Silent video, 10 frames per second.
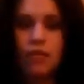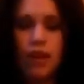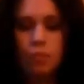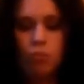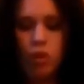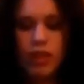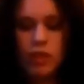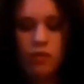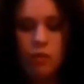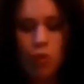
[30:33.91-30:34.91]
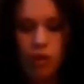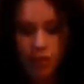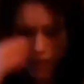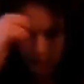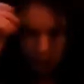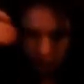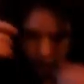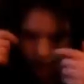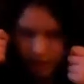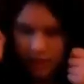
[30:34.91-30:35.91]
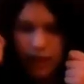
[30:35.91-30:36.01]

I want it to fit perfectly to my body.